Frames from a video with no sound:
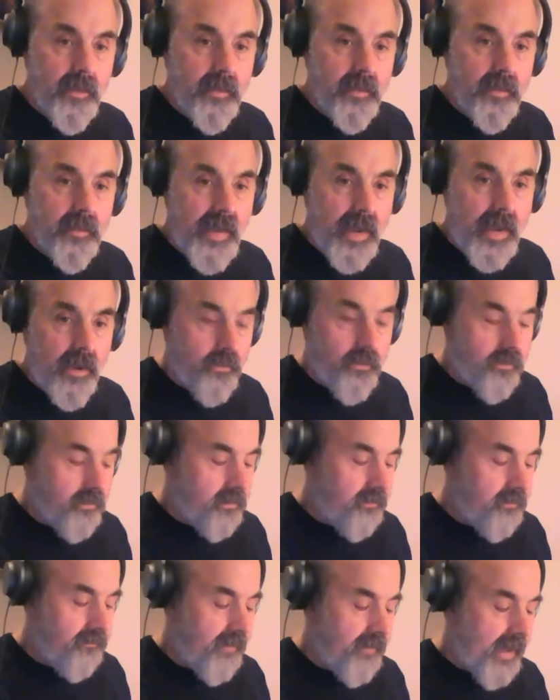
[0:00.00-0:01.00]
down
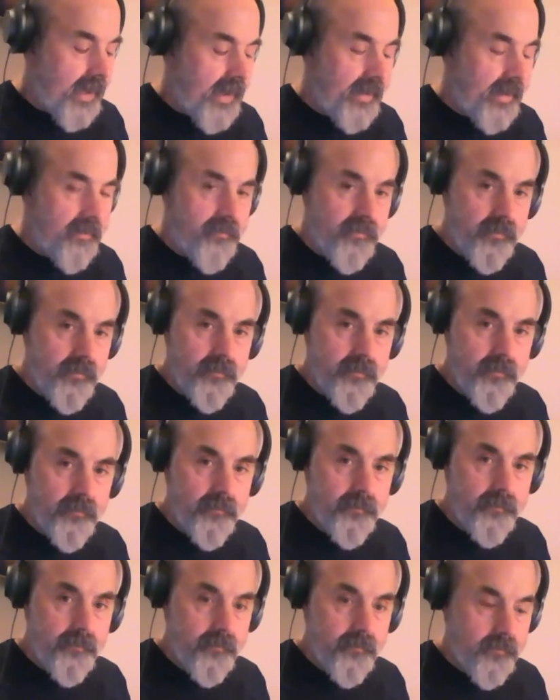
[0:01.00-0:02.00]
to 5.
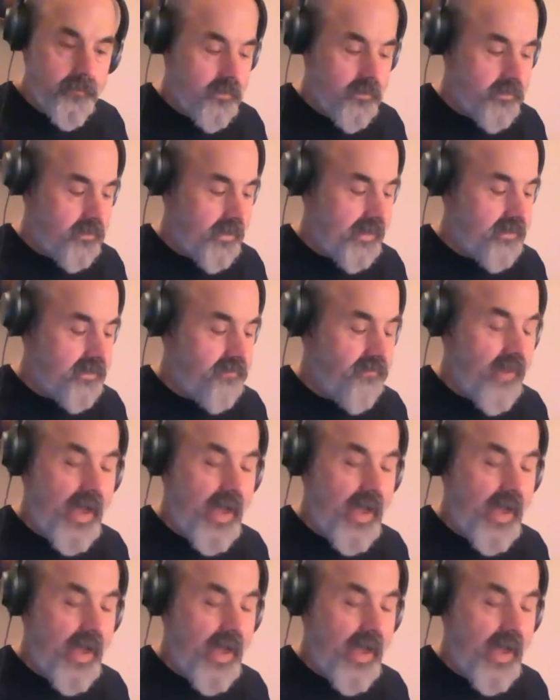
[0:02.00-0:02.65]
So that's